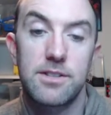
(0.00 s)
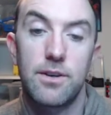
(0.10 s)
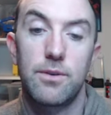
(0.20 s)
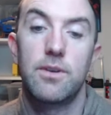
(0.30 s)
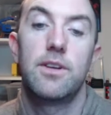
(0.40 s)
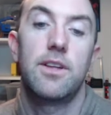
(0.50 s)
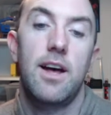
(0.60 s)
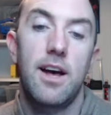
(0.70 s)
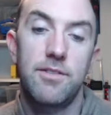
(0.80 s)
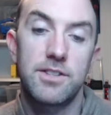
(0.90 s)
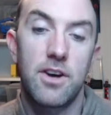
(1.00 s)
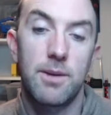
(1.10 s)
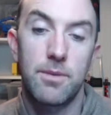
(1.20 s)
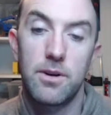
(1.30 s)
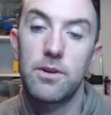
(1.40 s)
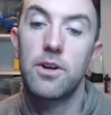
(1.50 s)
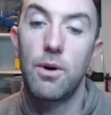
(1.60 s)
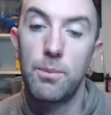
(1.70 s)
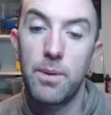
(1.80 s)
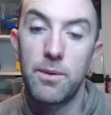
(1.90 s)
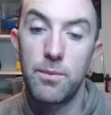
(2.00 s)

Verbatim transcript: So have a timer, go up by